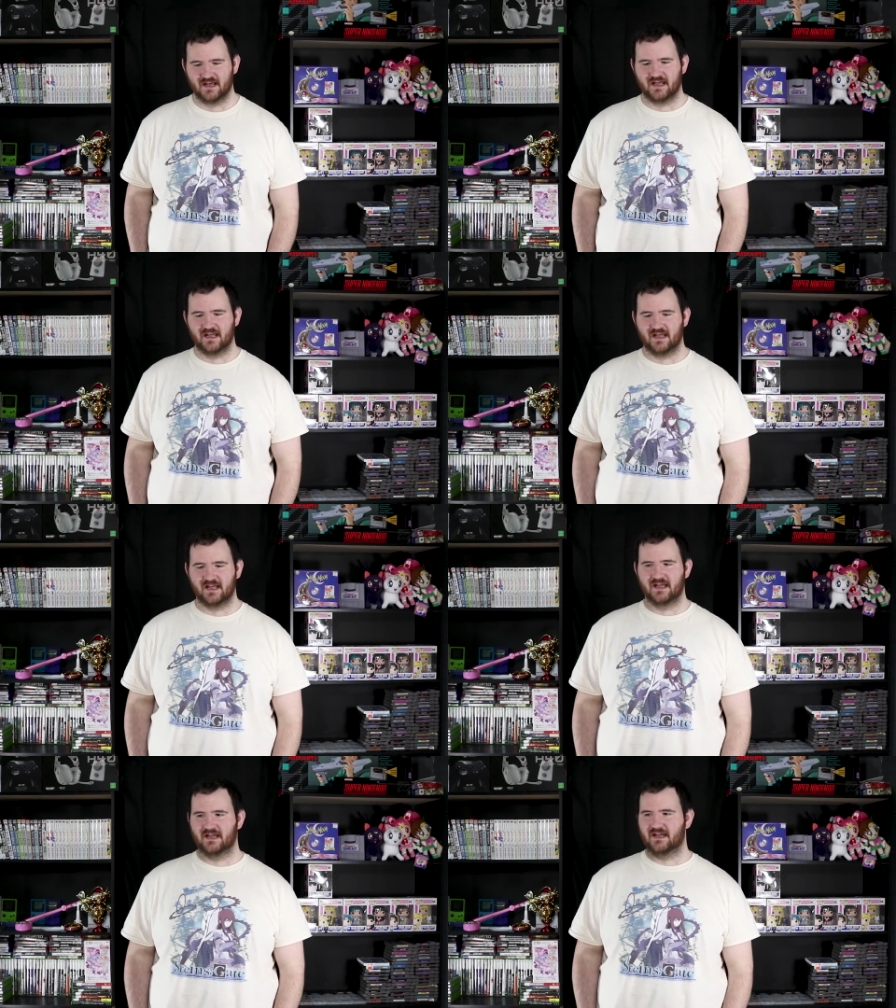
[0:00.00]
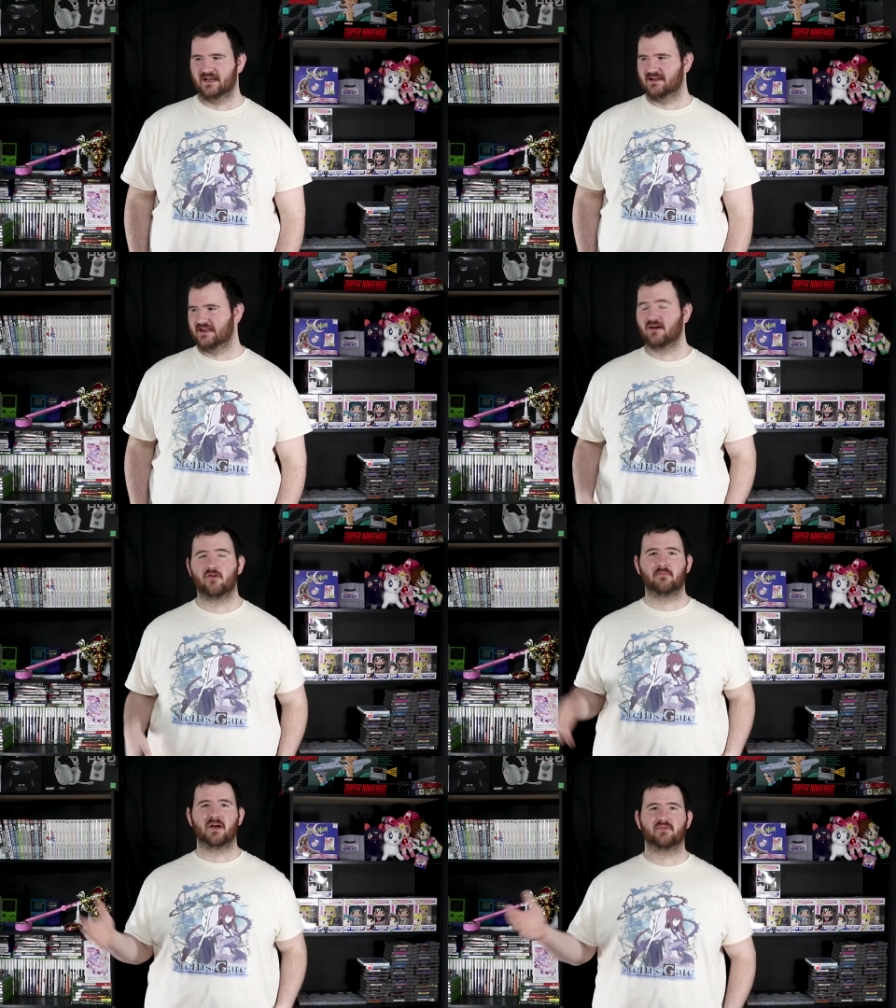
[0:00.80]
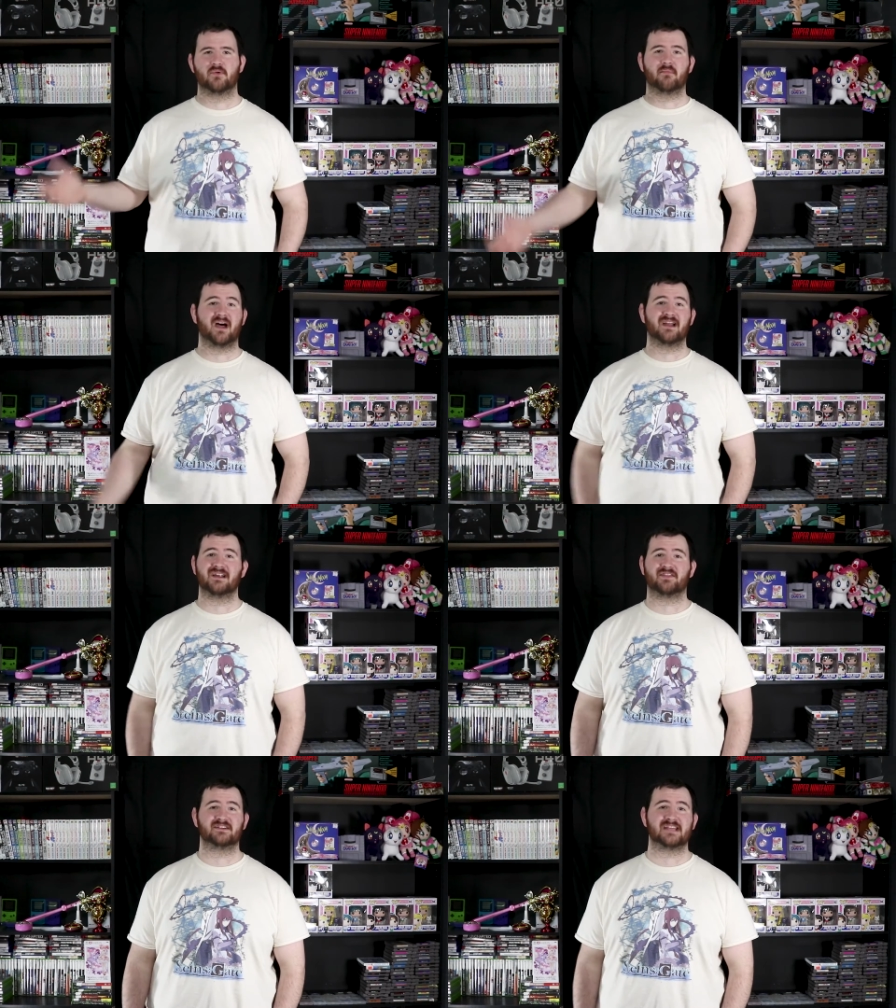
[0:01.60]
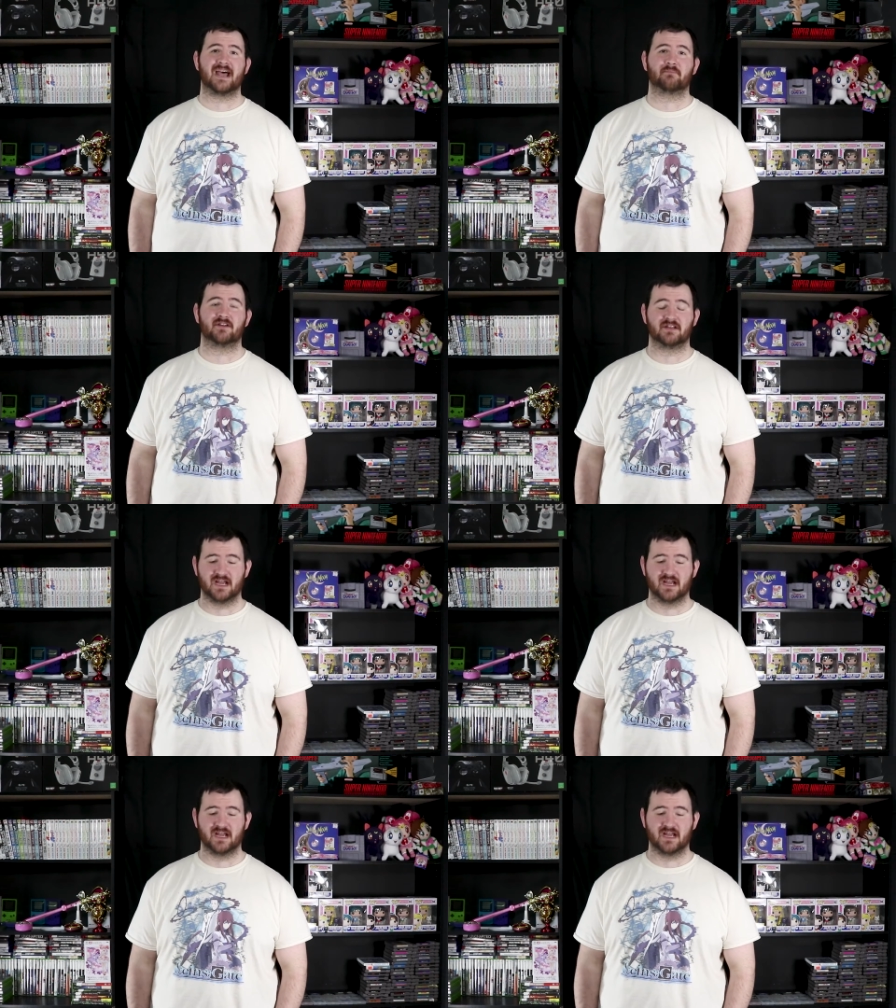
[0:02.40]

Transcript: And then a whole month went by nothing's happened.